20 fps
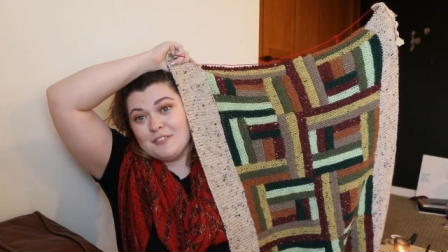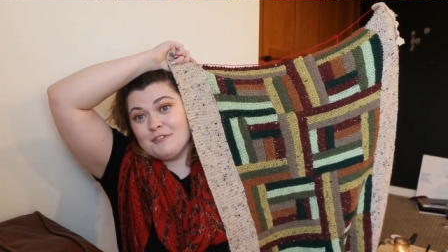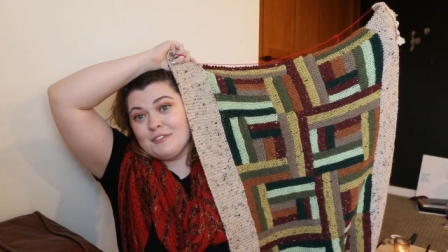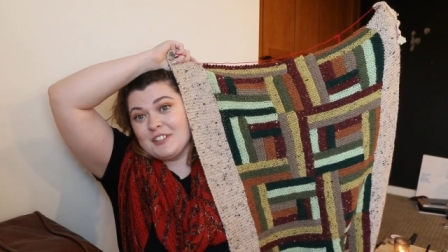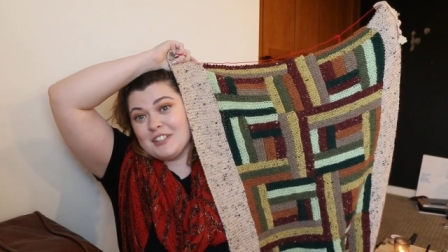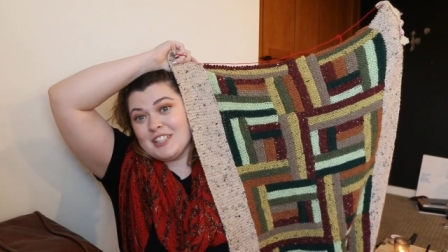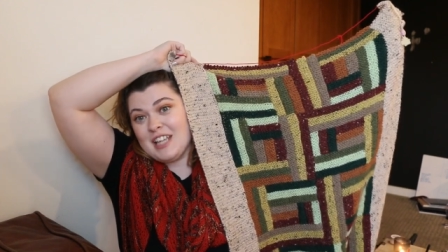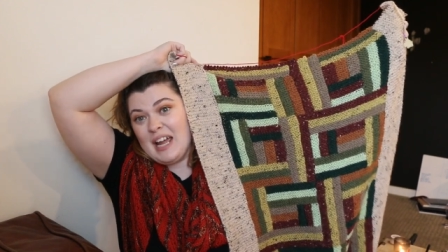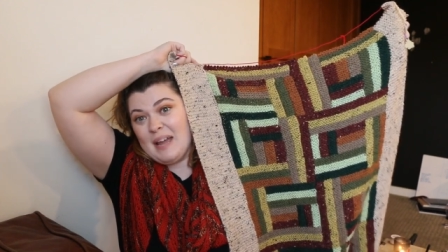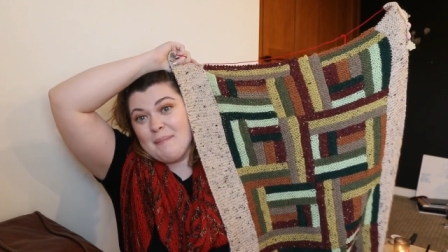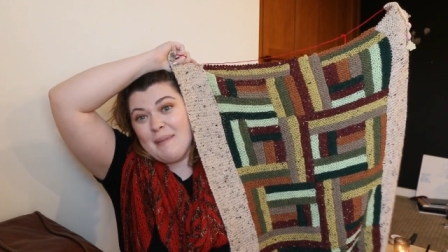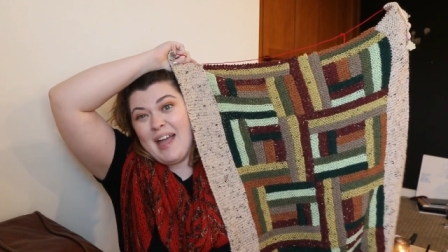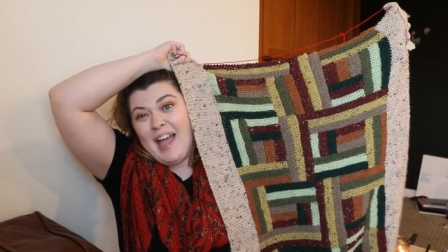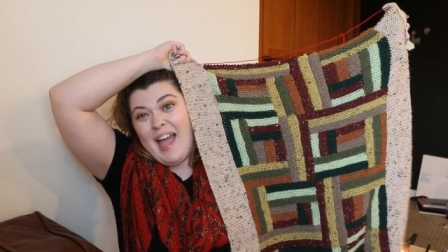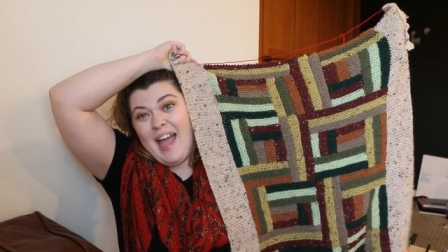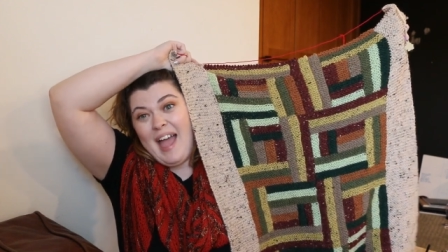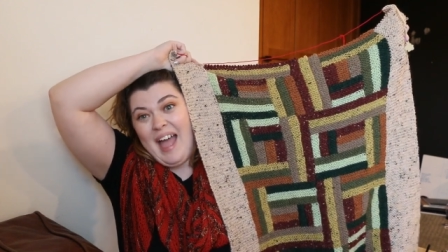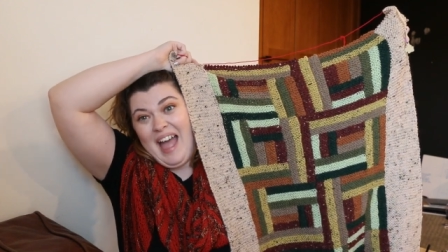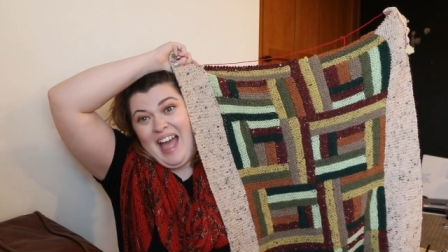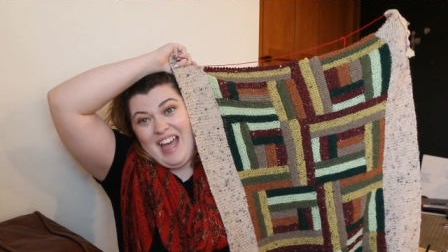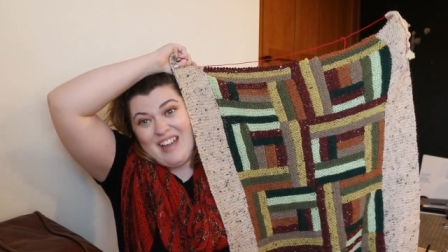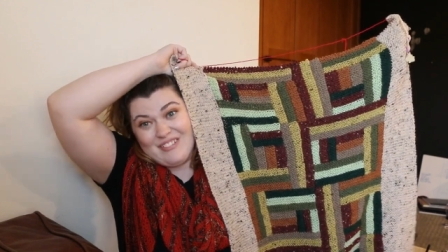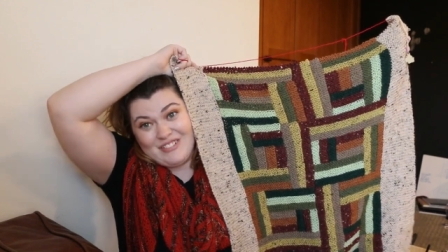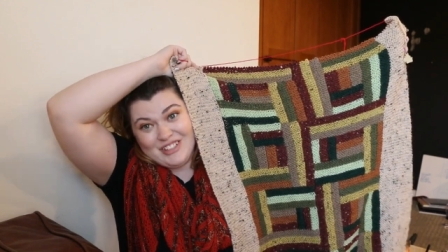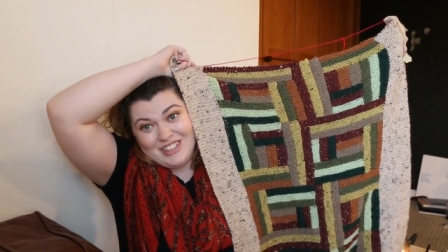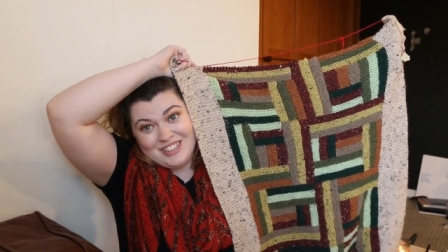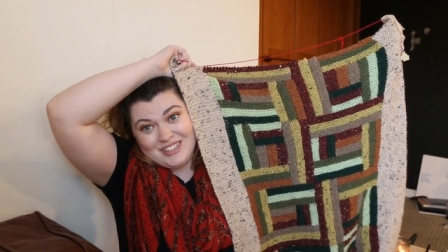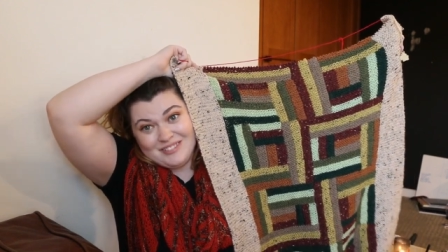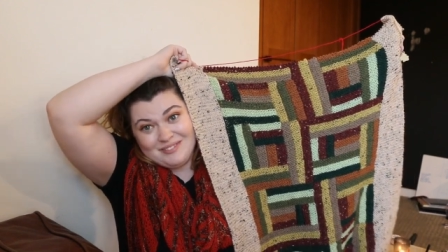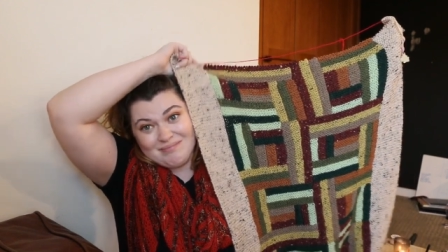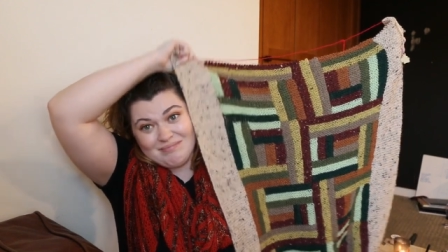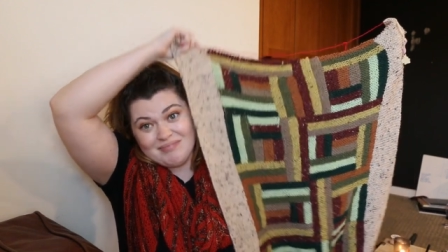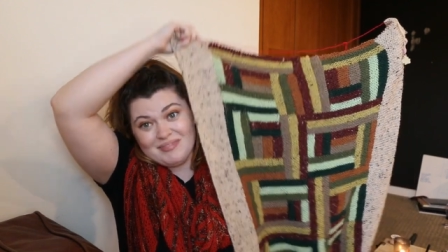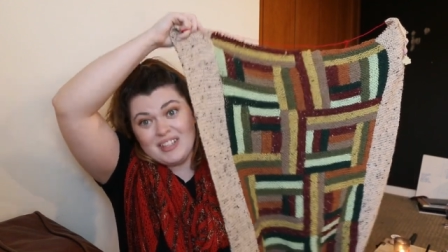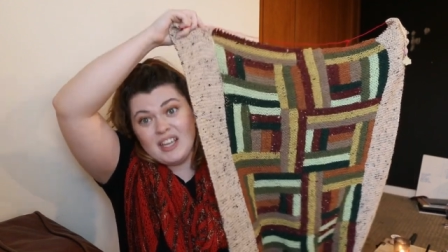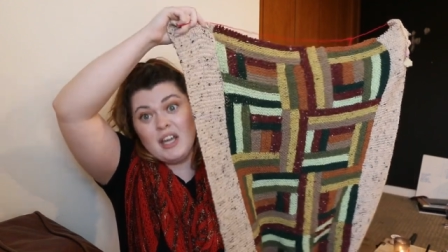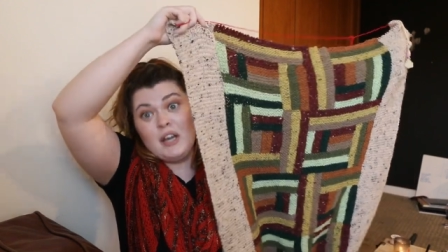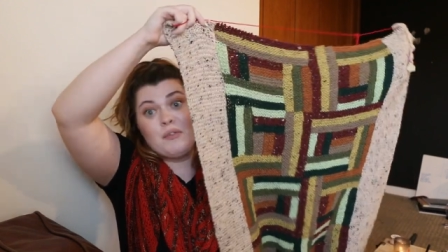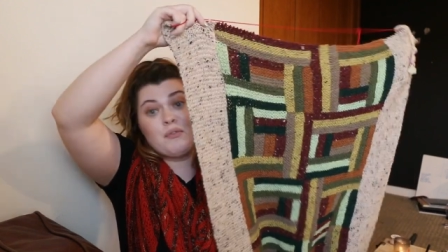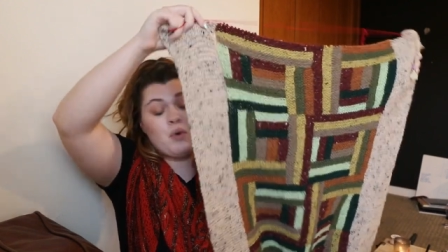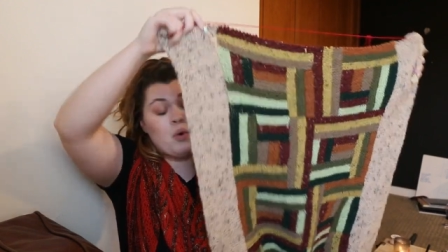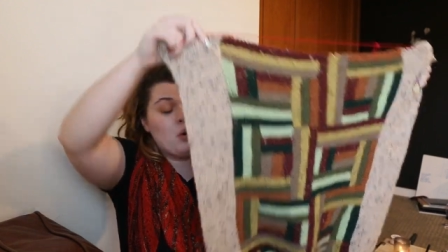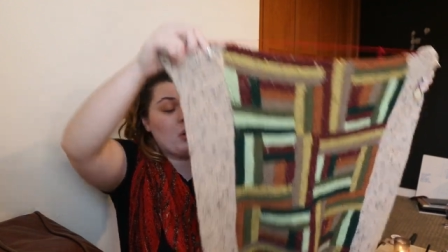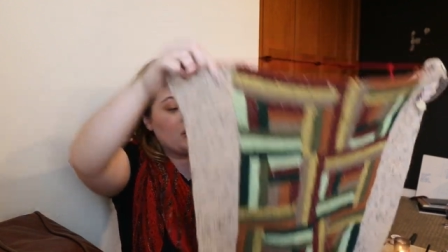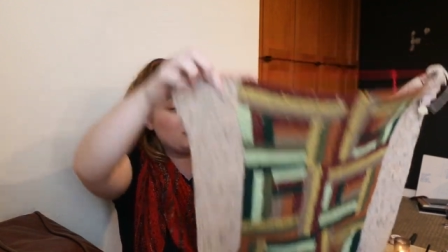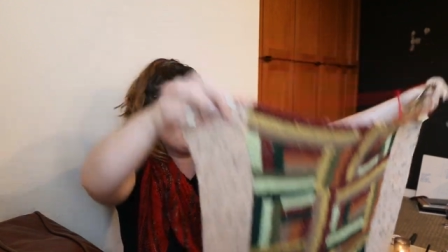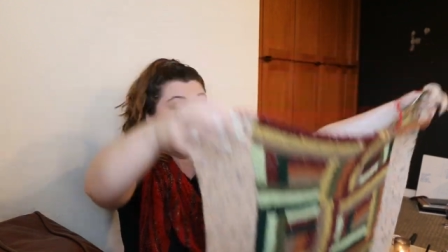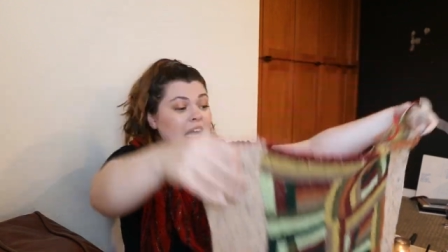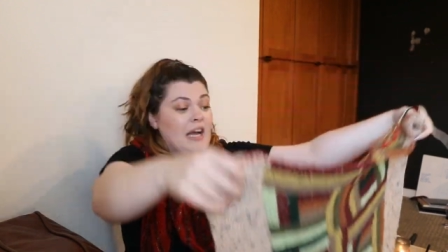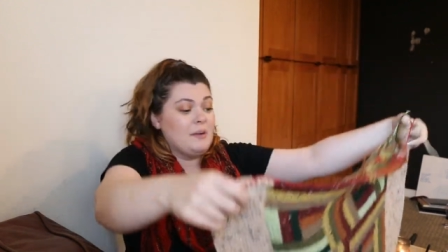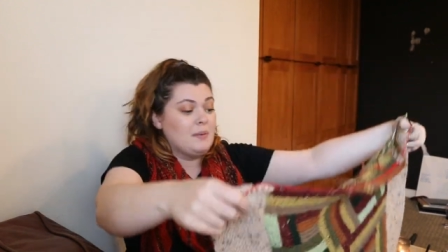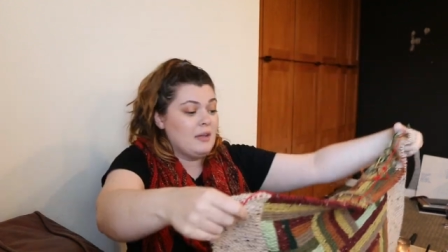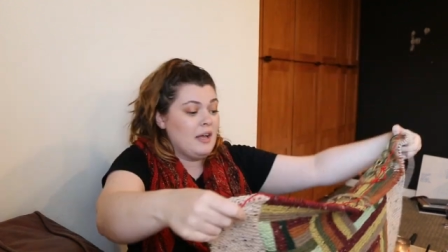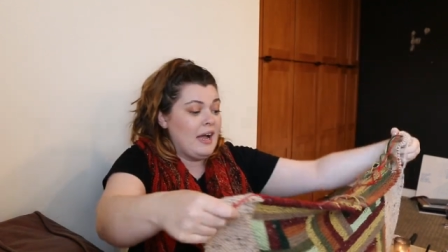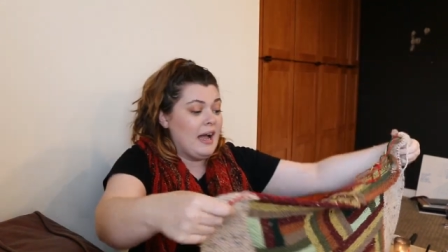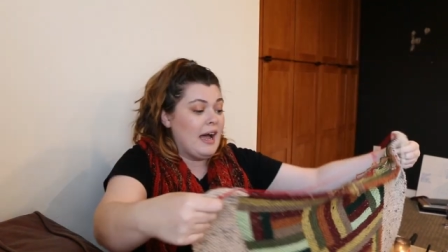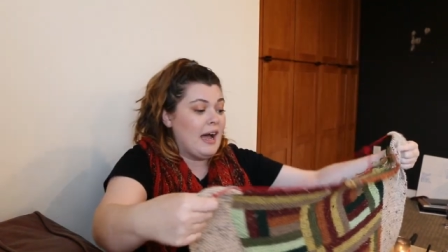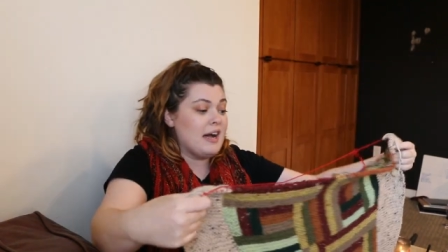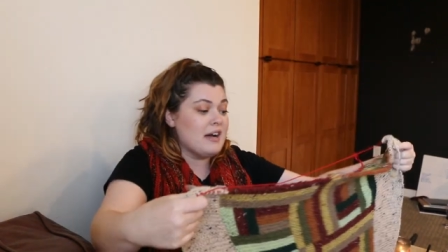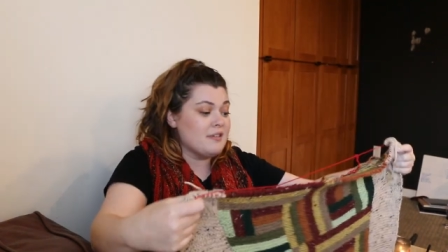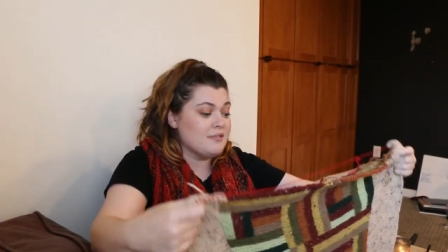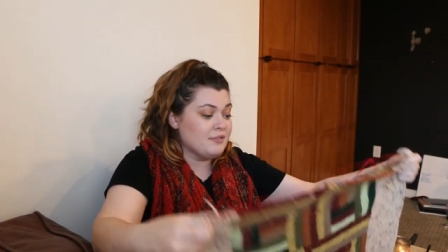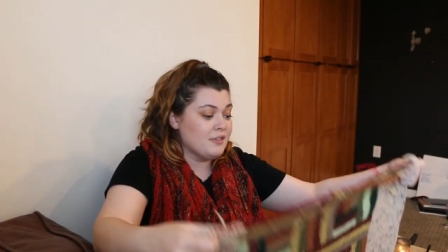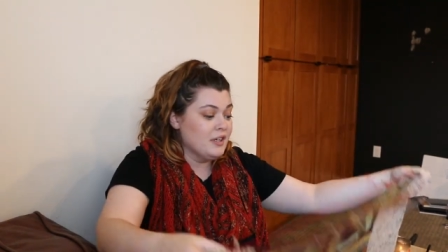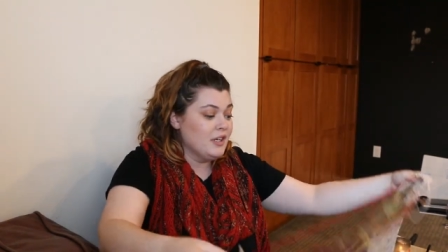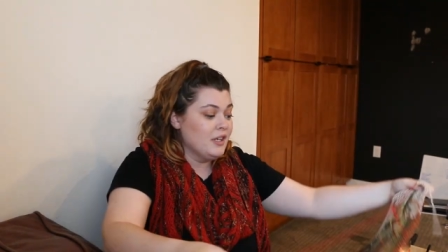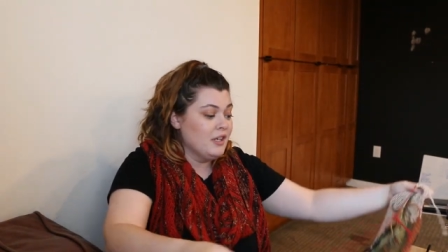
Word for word: First time ever. And of course I will have